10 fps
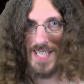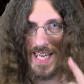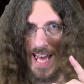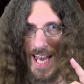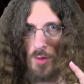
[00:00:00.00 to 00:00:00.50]

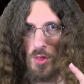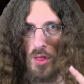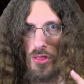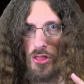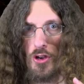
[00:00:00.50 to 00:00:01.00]
Taking out the
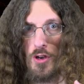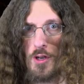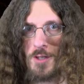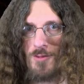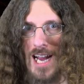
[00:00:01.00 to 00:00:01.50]

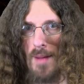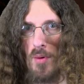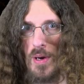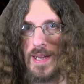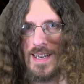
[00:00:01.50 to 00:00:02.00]
third
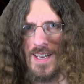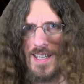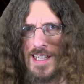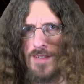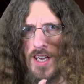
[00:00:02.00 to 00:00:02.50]
Graboid,
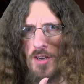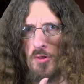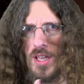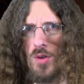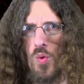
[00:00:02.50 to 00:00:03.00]
leaving
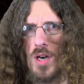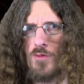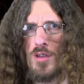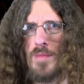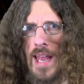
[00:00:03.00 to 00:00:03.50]
only
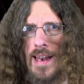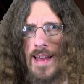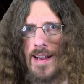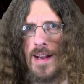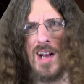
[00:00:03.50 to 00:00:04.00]
one
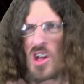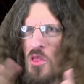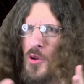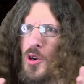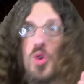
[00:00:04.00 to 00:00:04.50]
remaining,
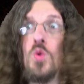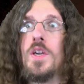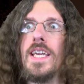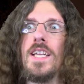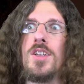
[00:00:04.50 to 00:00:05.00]
the
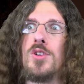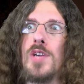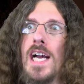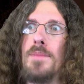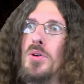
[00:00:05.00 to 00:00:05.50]
Queen
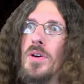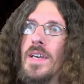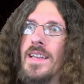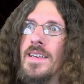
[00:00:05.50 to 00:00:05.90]
Graboid.